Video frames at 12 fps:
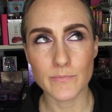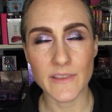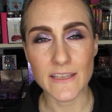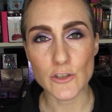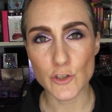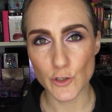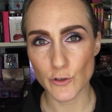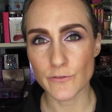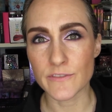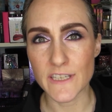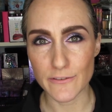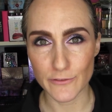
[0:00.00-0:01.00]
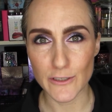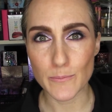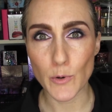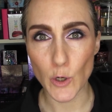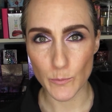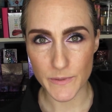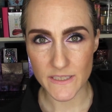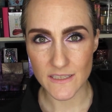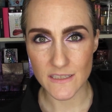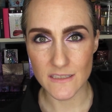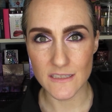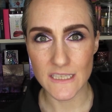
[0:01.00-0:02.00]
They serve different
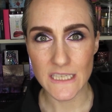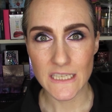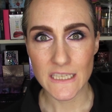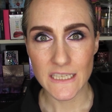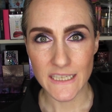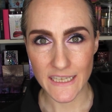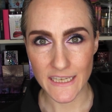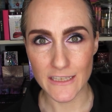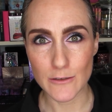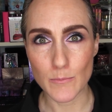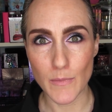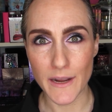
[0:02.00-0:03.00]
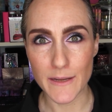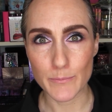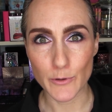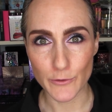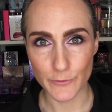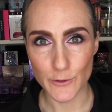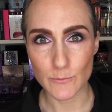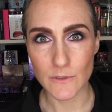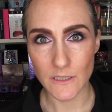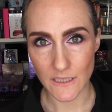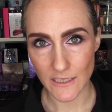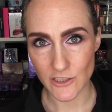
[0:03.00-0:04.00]
purposes in my perfume
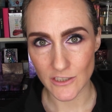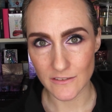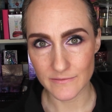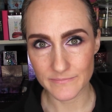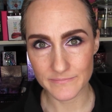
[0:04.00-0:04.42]
collection.